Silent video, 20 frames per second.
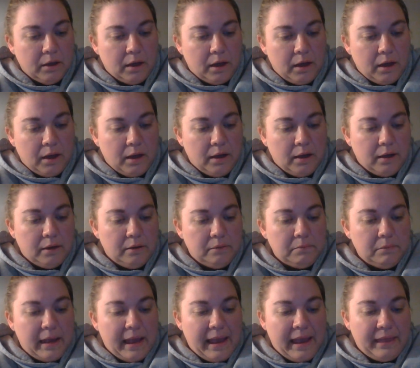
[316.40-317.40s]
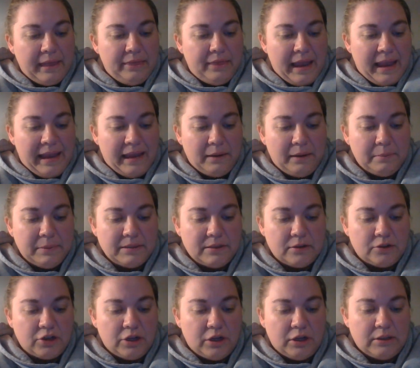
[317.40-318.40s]
The hand
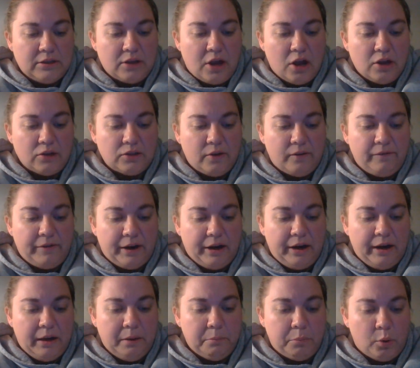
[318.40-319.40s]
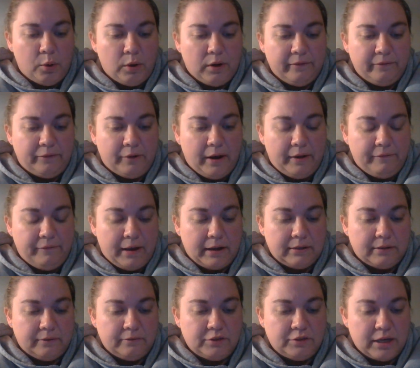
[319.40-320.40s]
position is also very important for
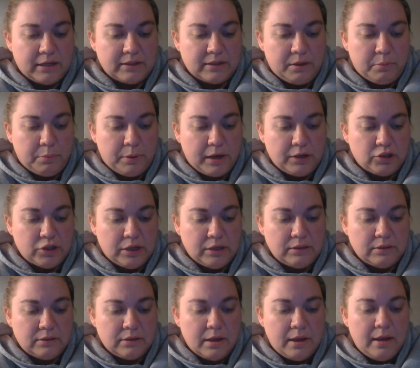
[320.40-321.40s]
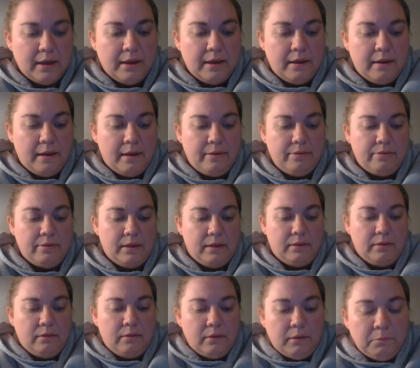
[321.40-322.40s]
effective chest compressions. And
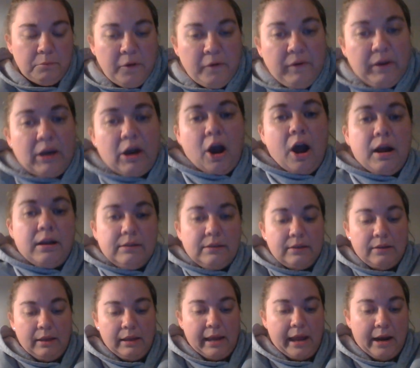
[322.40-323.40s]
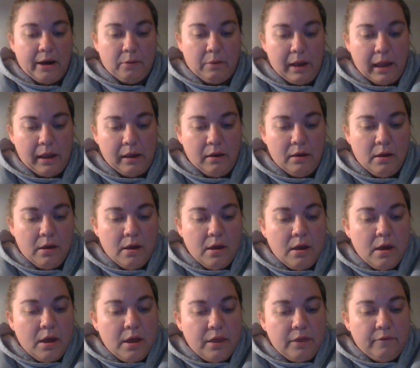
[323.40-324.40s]
then moving on to the airway.
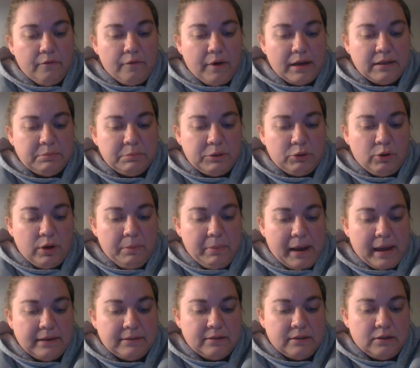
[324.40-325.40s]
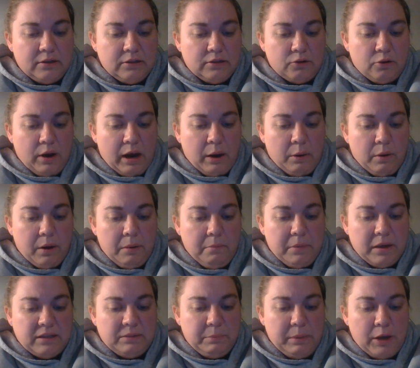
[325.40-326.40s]
The respiratory passages or airway
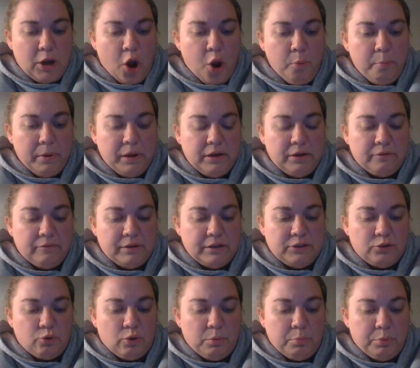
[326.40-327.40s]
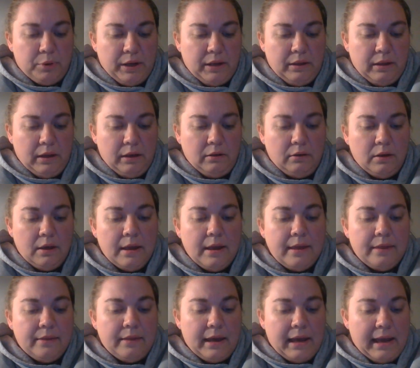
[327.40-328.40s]
must be open to restore breathing.
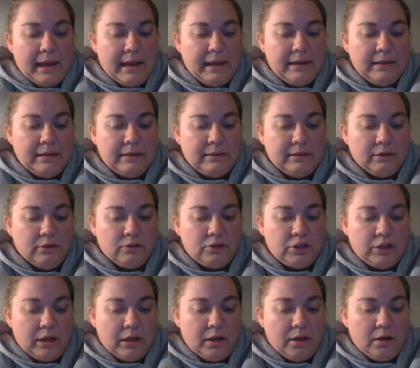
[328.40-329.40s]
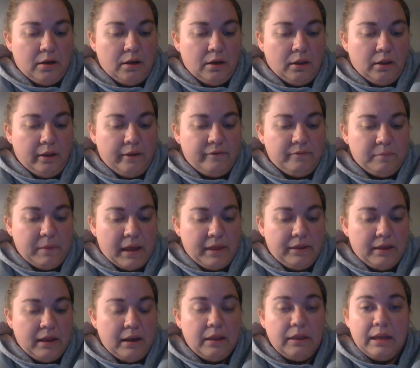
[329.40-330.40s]
The head, tilt, chin, lift
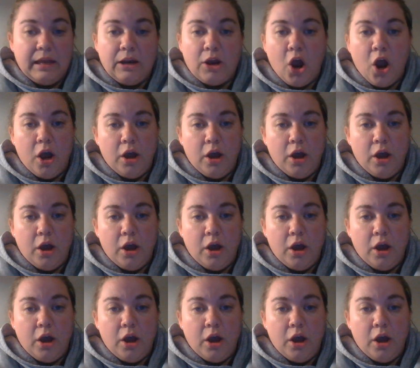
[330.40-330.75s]
method then